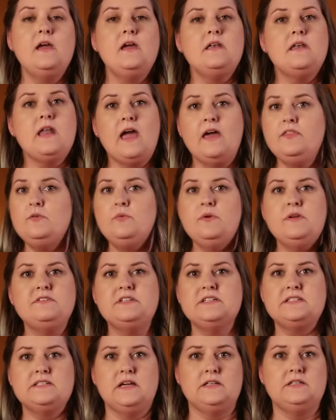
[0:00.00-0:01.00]
Now that we've
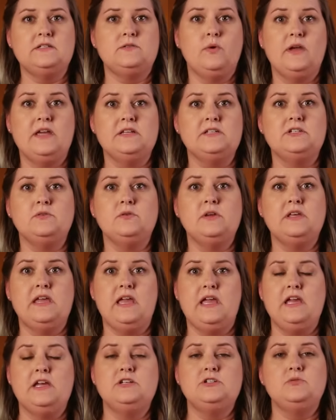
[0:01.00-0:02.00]
discussed ways to
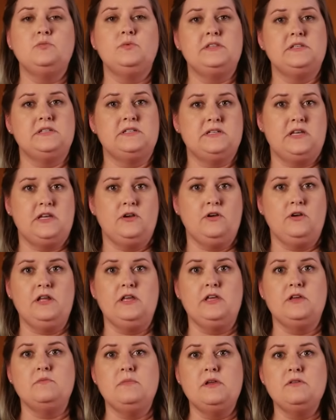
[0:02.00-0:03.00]
engage with the security
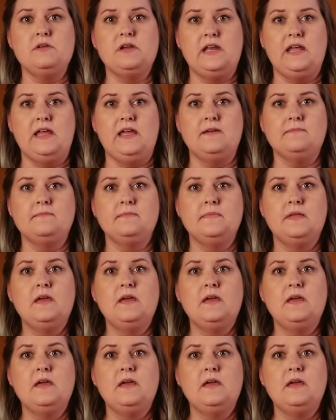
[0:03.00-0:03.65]
community,